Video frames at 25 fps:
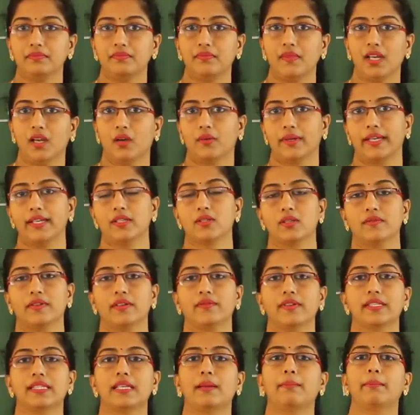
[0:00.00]
Okay, so when
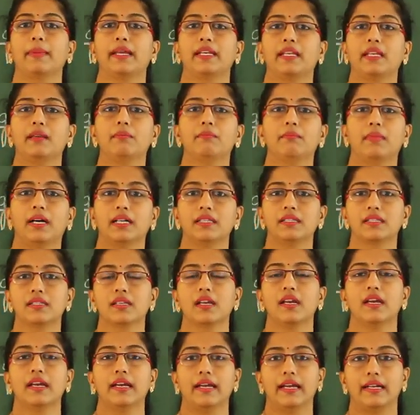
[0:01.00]
we say many months,
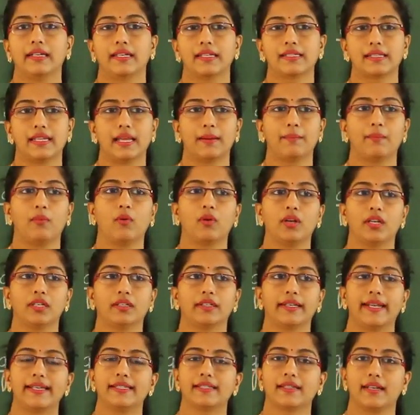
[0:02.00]
it is like pollen
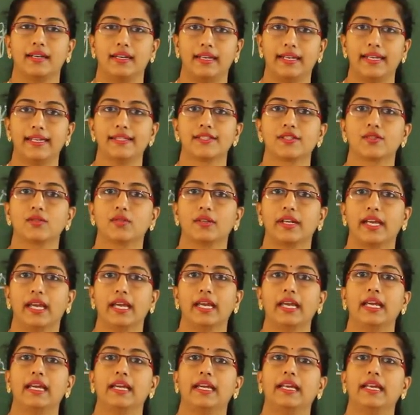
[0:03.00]
grains released today,